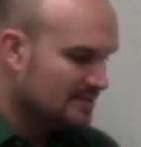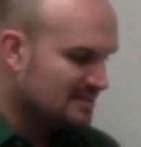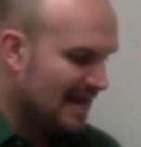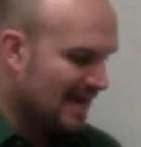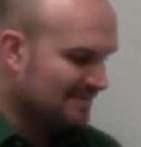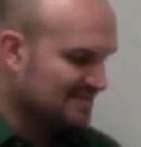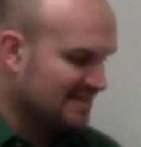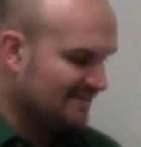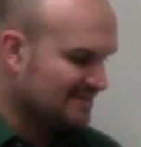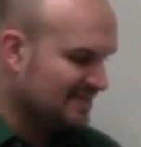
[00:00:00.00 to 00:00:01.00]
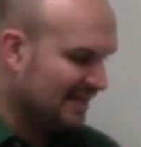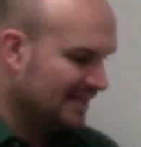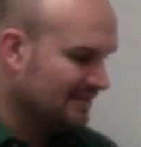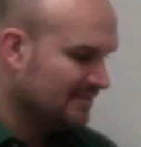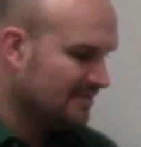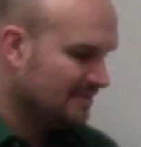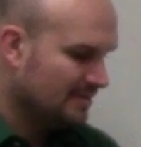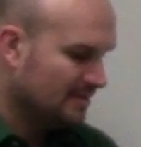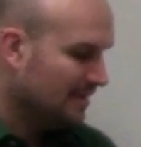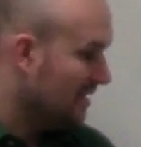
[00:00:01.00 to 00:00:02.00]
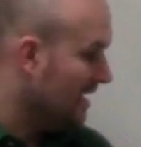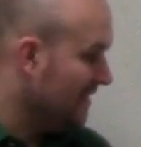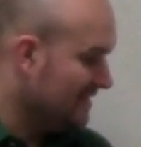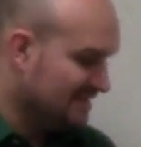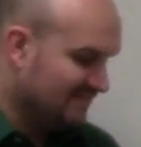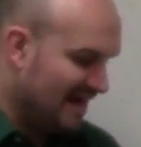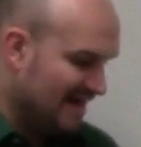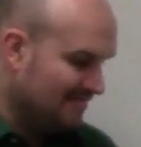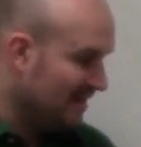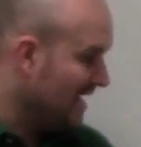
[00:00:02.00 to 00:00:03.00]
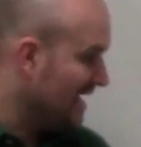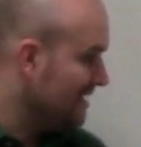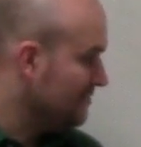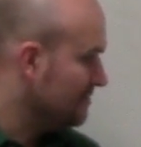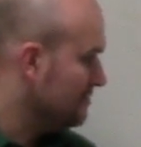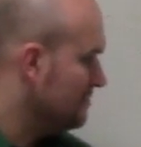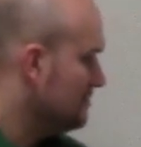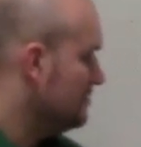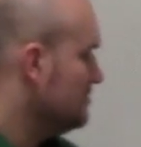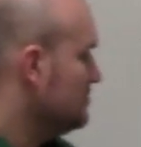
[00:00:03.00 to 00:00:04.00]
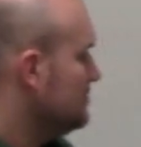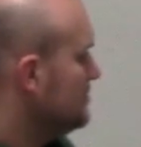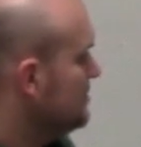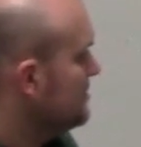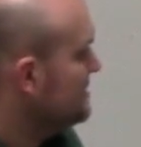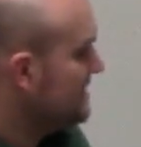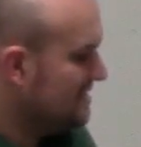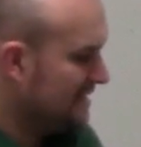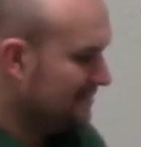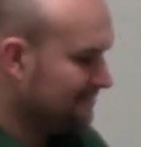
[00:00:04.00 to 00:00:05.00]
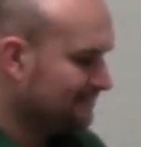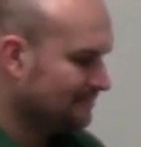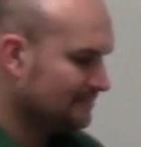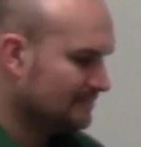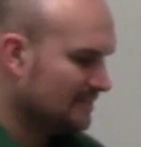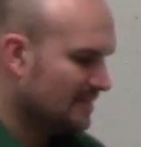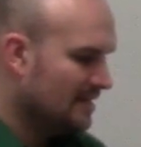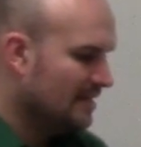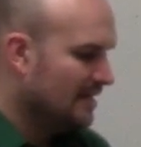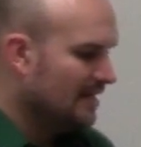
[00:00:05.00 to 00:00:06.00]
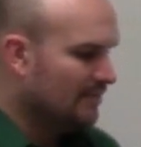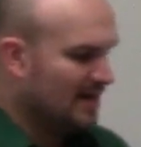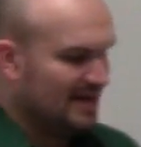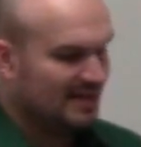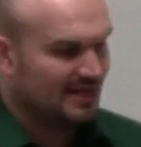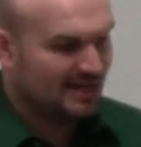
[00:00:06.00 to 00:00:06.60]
times 17, and then divide by 16. And what I get